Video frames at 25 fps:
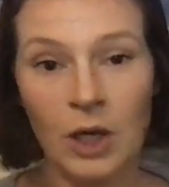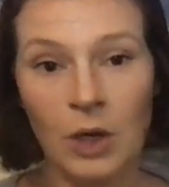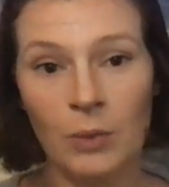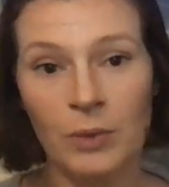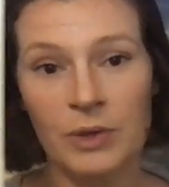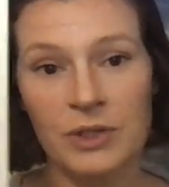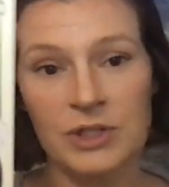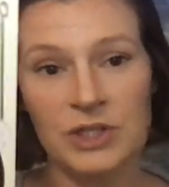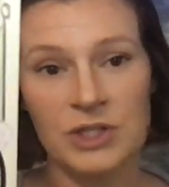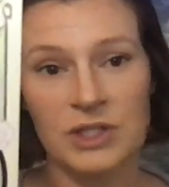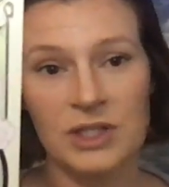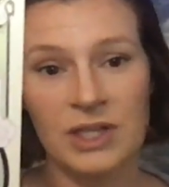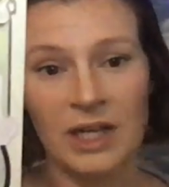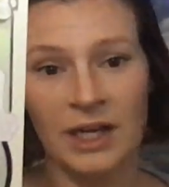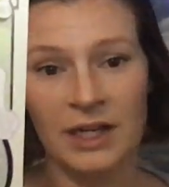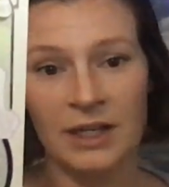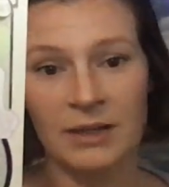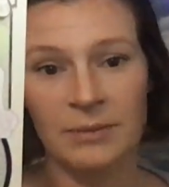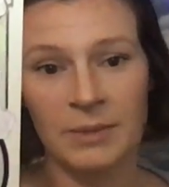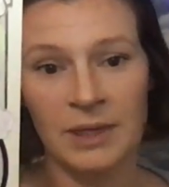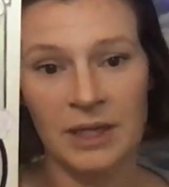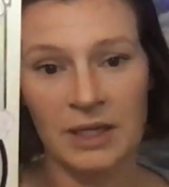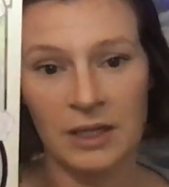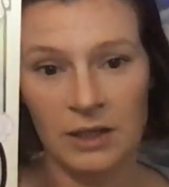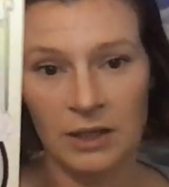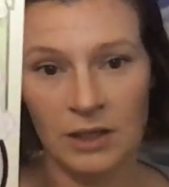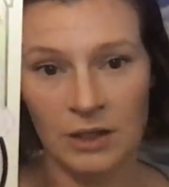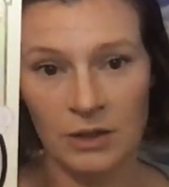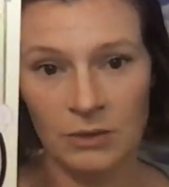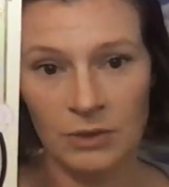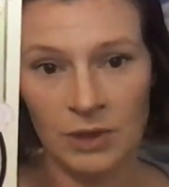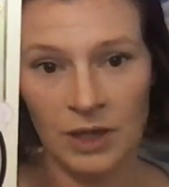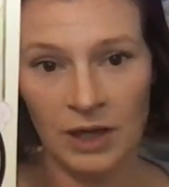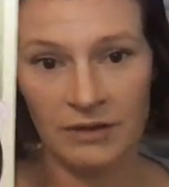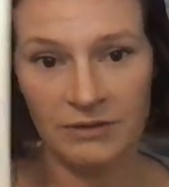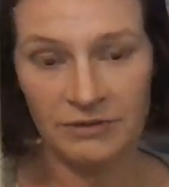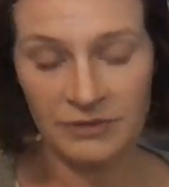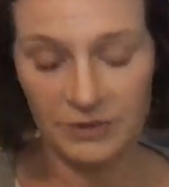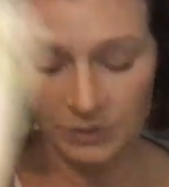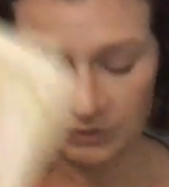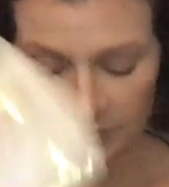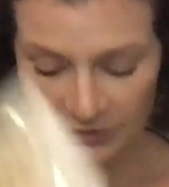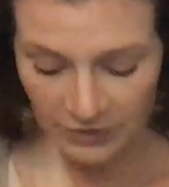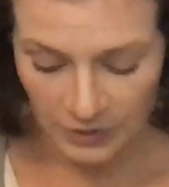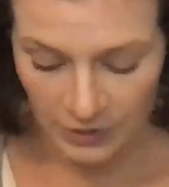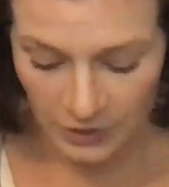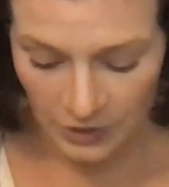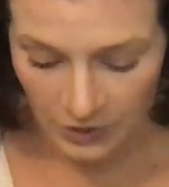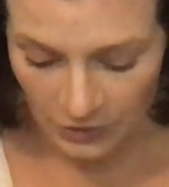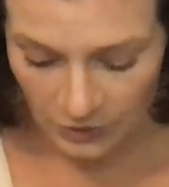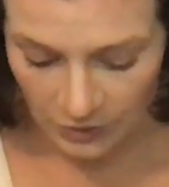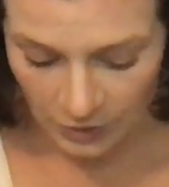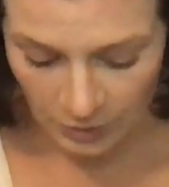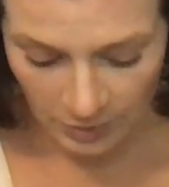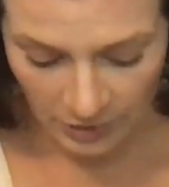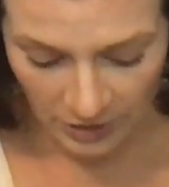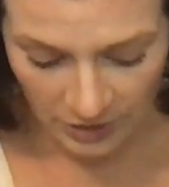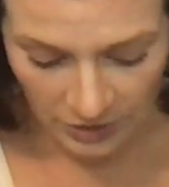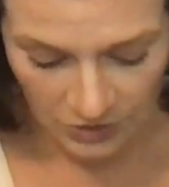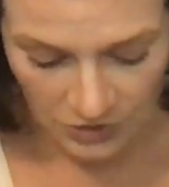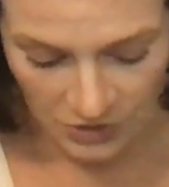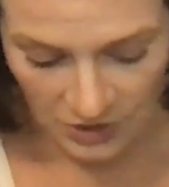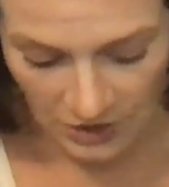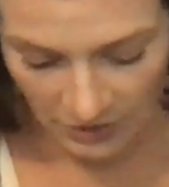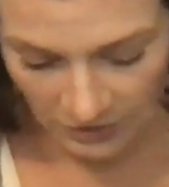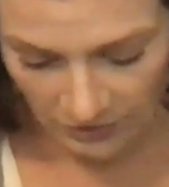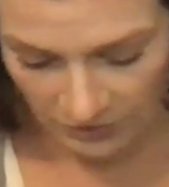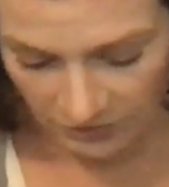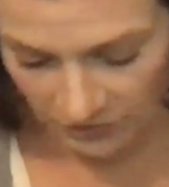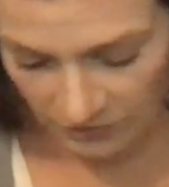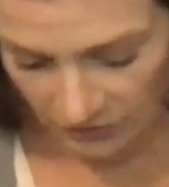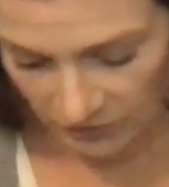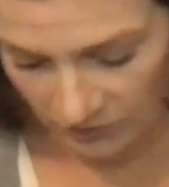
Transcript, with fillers: which is kind of making you not feel very good about yourself.